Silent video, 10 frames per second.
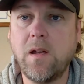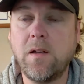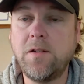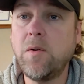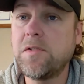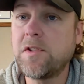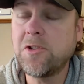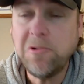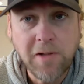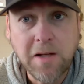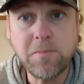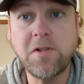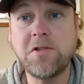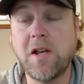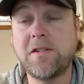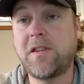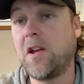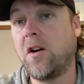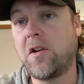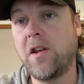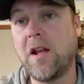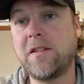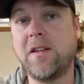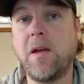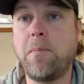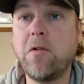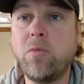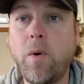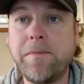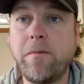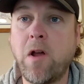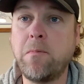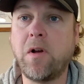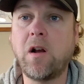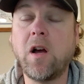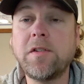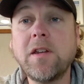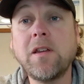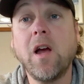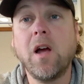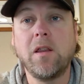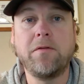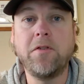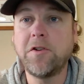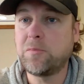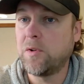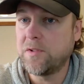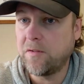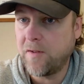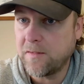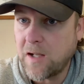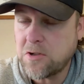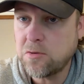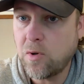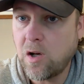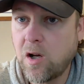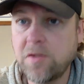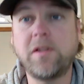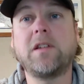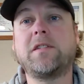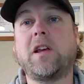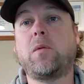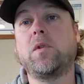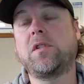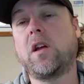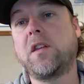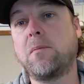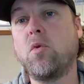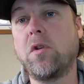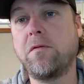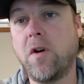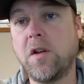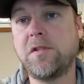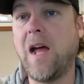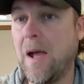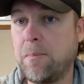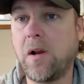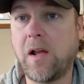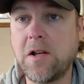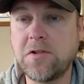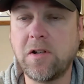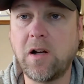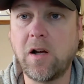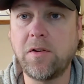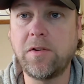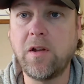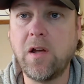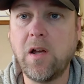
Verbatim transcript: So as the two names suggest, they are connected. They're both web development classes. The first one is the foundational class and the second one's like the more advanced application class.